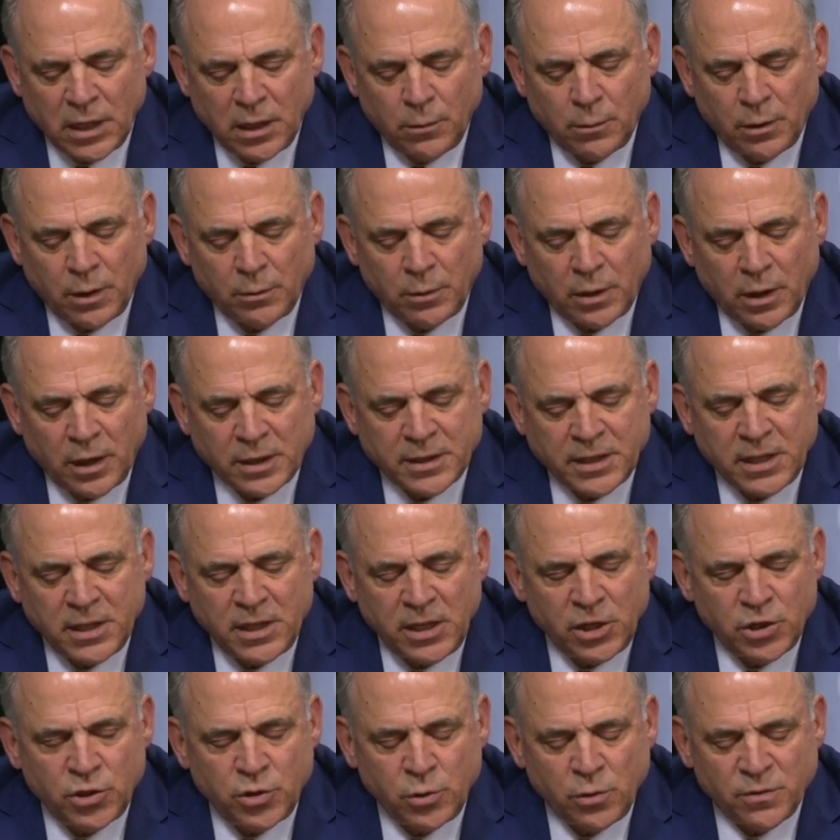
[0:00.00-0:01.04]
Well, well, I think
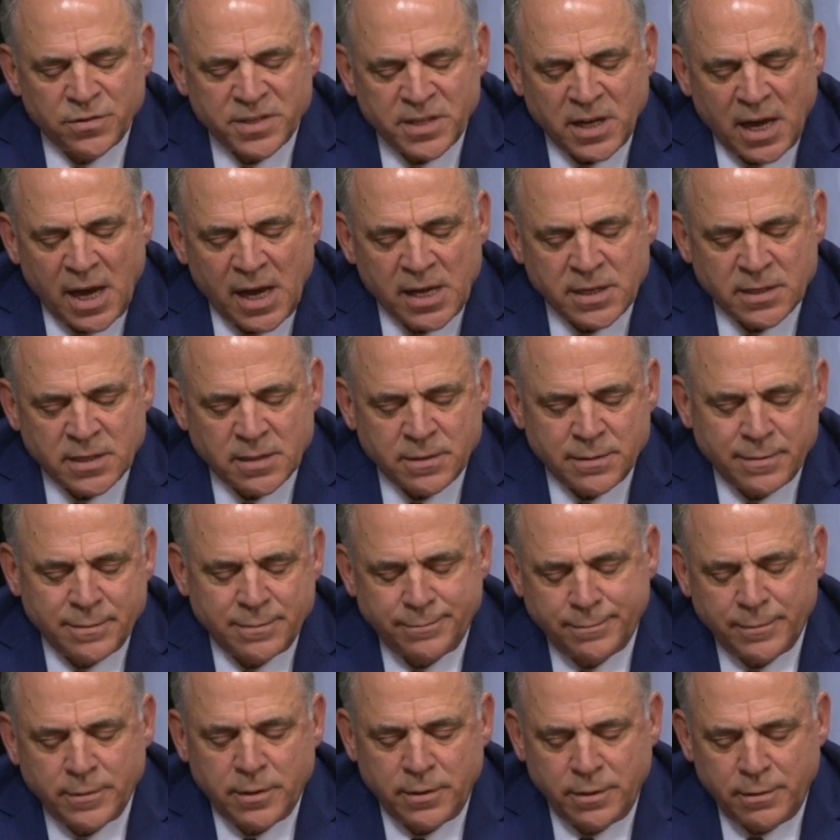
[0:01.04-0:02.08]
the issue of size is
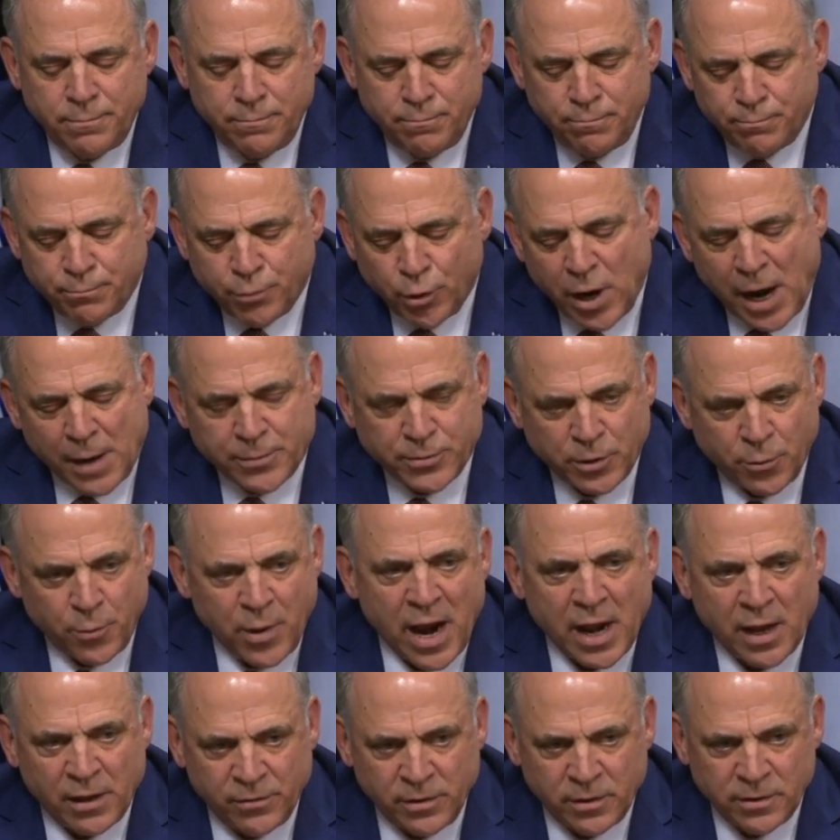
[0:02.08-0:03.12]
perhaps
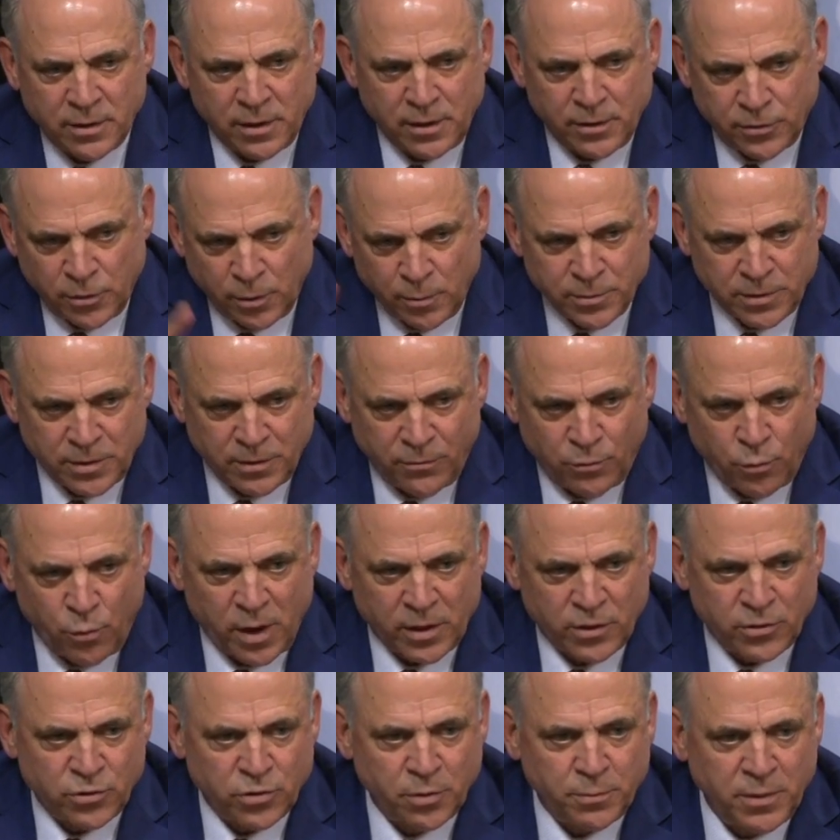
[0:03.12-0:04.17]
irrelevant in terms of
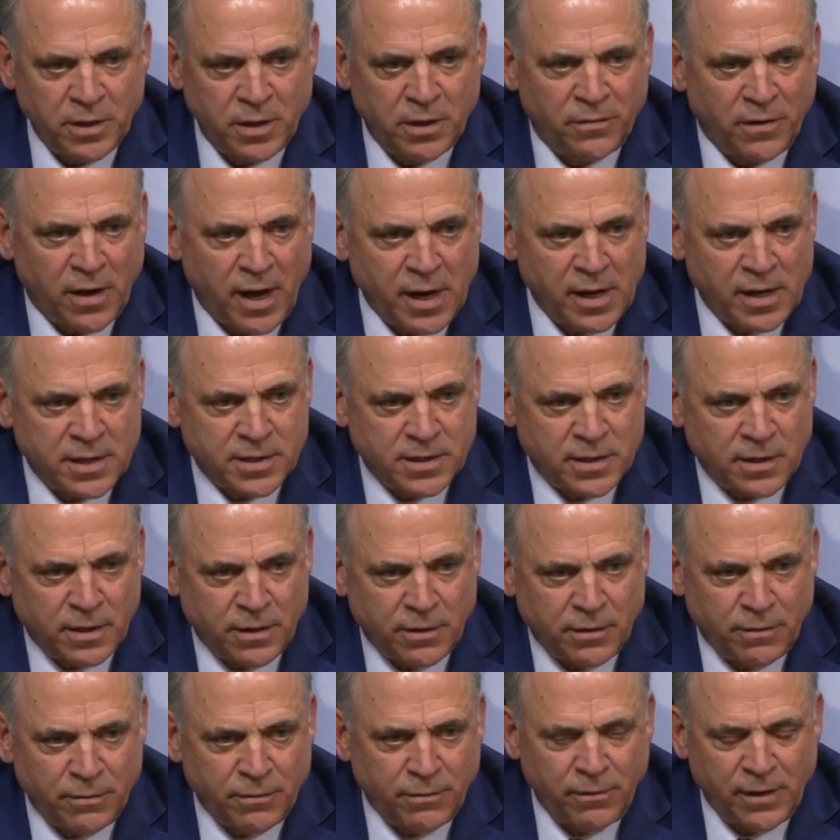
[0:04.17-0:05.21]
what should be defined as
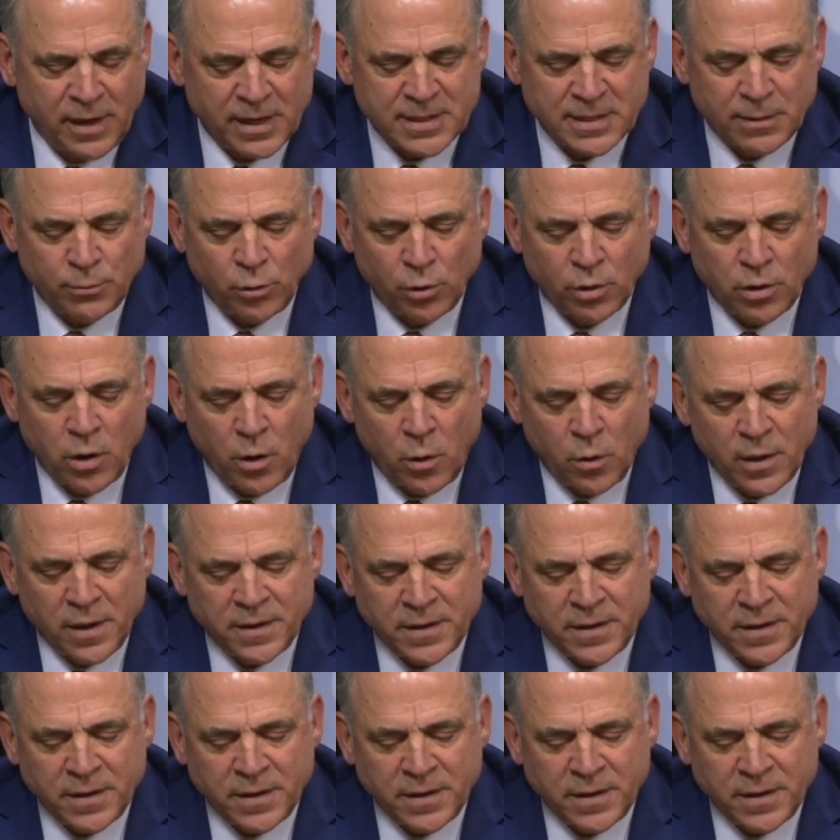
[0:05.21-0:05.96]
the flexible code.